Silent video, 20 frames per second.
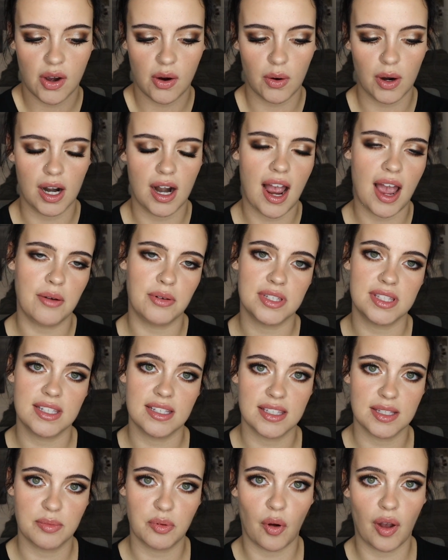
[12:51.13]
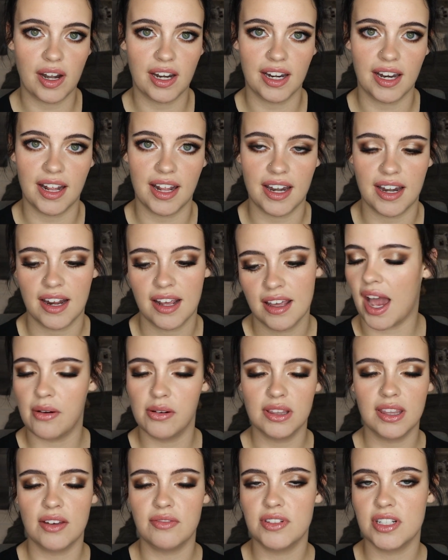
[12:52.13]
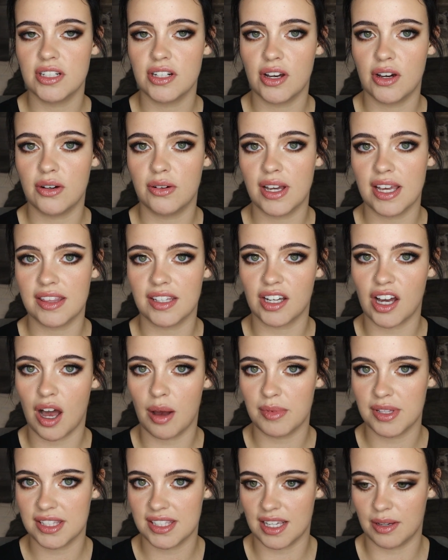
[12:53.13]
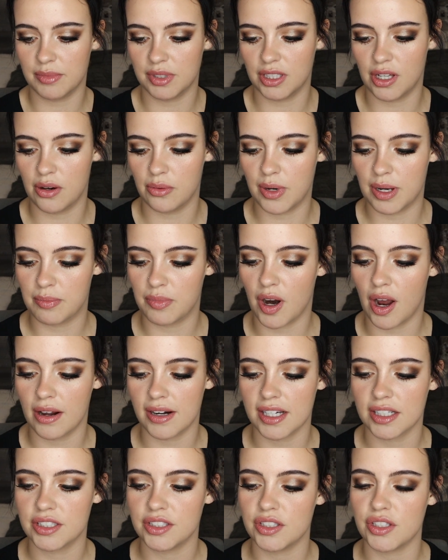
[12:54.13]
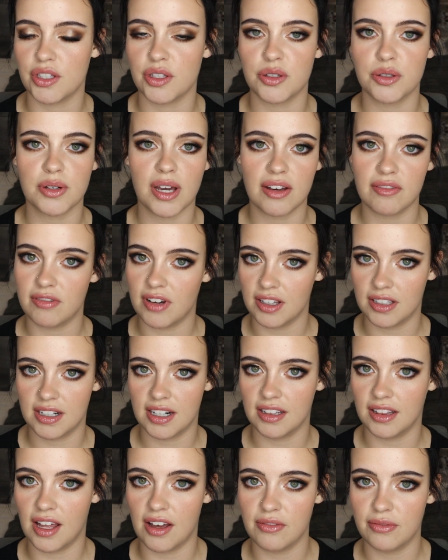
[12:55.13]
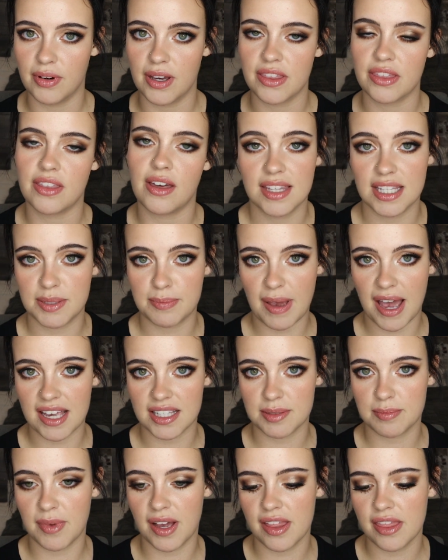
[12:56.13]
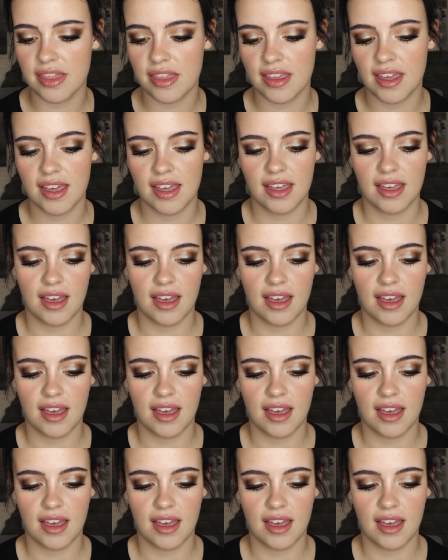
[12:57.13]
or I was disappointed in I would love to know in the comments down below what products you have fallen in love with this past month